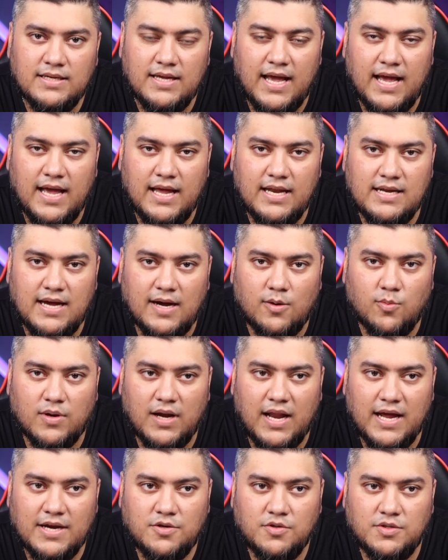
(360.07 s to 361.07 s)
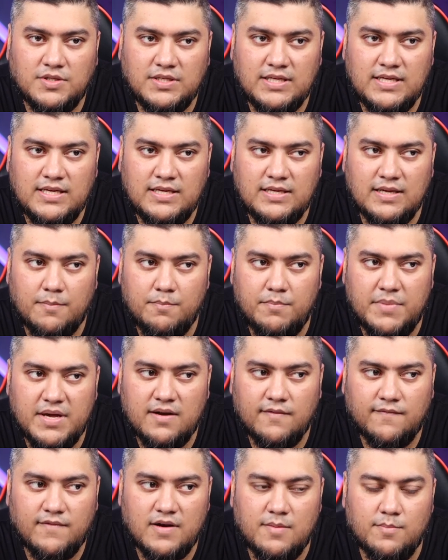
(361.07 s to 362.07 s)
and I would like to see a bit
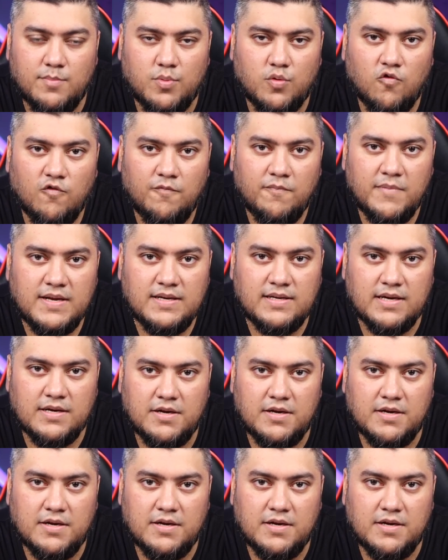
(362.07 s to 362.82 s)
of an improvement, a